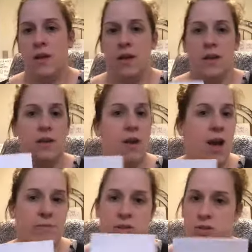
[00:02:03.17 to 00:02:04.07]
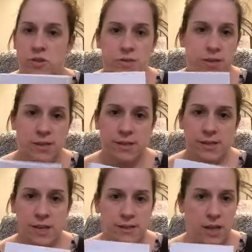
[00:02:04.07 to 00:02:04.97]
Now I'm just using this
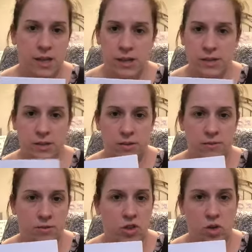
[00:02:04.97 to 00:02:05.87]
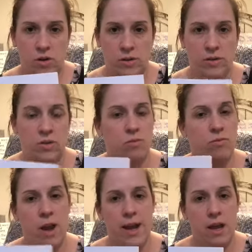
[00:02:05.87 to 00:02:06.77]
as a little journal to
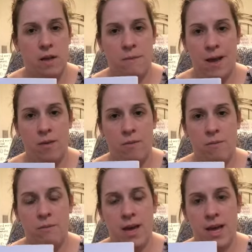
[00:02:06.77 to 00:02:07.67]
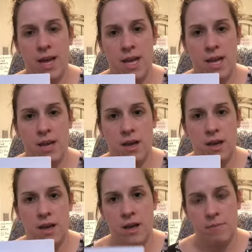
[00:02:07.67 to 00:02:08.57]
write about my
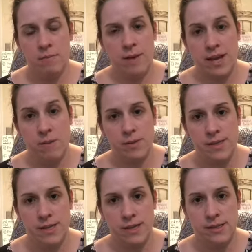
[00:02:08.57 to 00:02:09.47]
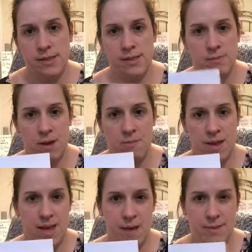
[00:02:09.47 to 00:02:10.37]
couple sentences about my
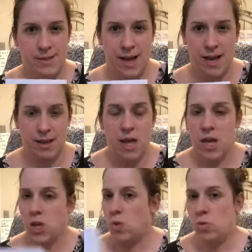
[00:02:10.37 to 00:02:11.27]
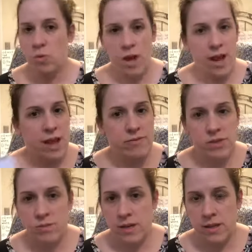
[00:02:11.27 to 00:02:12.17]
habitat. You do not have to
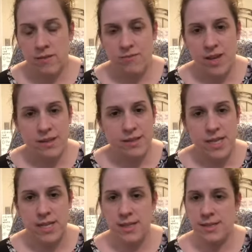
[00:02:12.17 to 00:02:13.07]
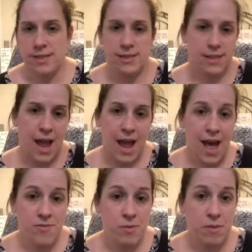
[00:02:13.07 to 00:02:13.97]
do anything fancy. This does not
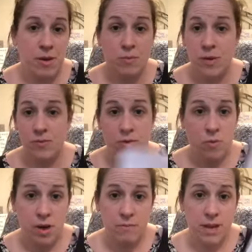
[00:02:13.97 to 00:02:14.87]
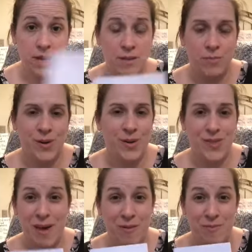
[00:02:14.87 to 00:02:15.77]
have to be a book, but if you want to make it a book,
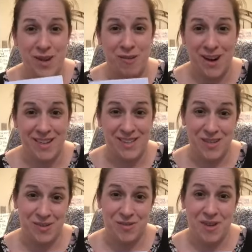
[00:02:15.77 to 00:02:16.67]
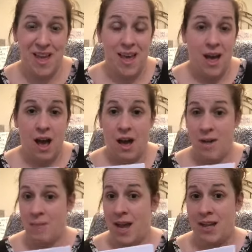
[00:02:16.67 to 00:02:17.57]
that would be great too.
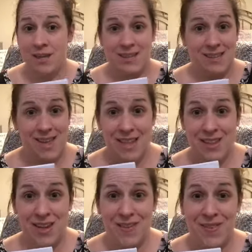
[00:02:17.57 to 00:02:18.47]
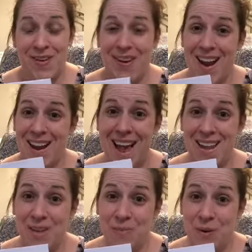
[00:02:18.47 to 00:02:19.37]
I could design the cover and I
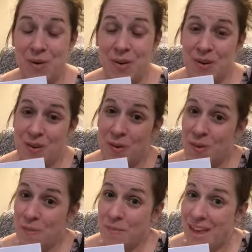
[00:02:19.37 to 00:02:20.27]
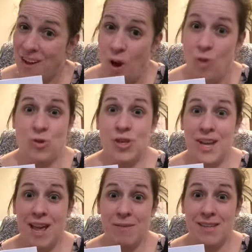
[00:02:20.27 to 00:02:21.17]
could put ocean
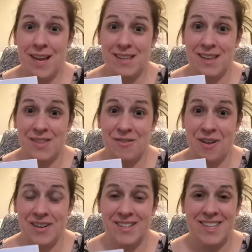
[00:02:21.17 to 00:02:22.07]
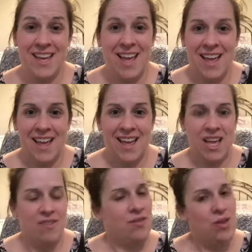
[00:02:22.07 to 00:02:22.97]
habitats on the front.
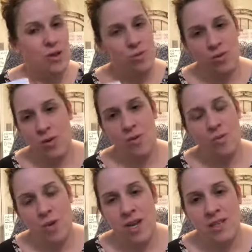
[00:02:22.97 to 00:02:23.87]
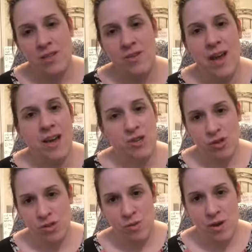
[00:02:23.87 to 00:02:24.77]
If you don't want to do that and you
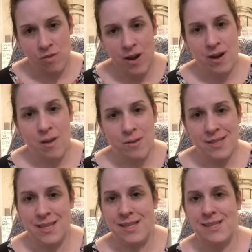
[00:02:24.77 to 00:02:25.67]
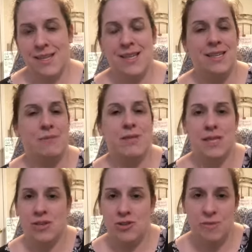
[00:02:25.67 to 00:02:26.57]
just want to write a couple sentences, Miss
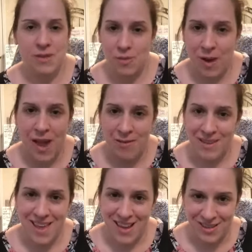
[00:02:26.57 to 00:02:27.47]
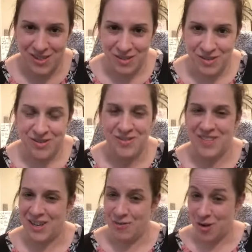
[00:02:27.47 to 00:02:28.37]
Isham is okay with that too.
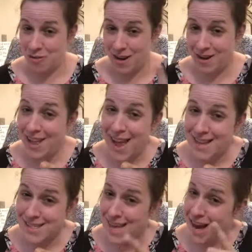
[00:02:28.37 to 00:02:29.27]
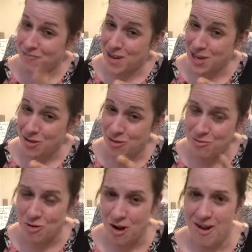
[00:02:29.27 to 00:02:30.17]
If we were in class, I'd make you do
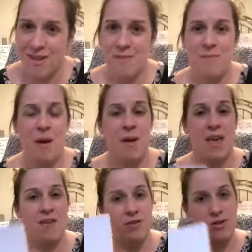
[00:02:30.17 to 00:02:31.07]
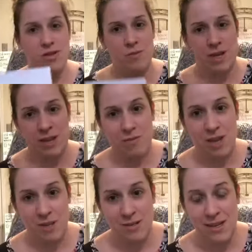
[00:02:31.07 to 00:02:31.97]
more. But if you just want to give me a
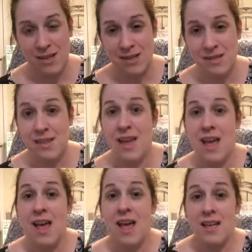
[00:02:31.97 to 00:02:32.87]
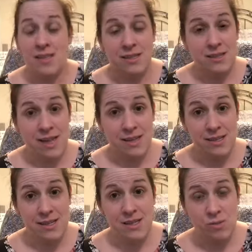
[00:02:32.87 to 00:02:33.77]
couple
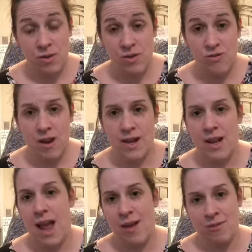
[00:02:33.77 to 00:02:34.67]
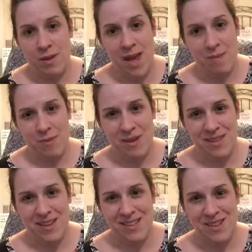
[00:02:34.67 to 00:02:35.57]
sentences with your drawing, I will be happy about
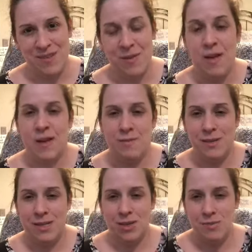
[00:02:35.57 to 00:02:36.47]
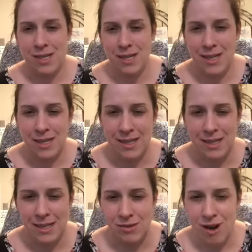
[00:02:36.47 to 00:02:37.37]
that too. Miss Isham's going to get a little
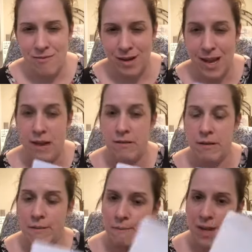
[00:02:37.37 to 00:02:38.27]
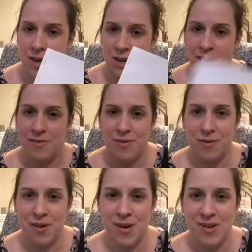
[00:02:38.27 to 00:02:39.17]
extravagant. Make a cover
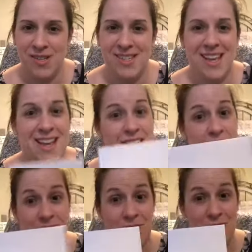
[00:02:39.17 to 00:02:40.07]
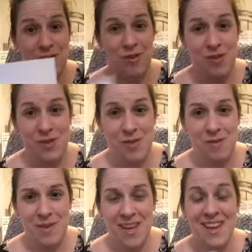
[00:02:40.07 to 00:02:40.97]
for hers. If you want to do this with
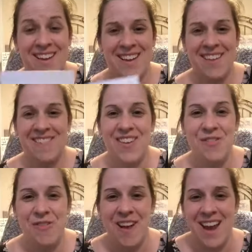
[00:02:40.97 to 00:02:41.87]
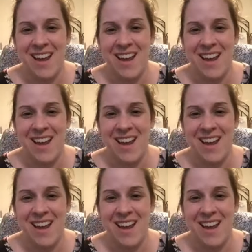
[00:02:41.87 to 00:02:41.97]
me, feel free.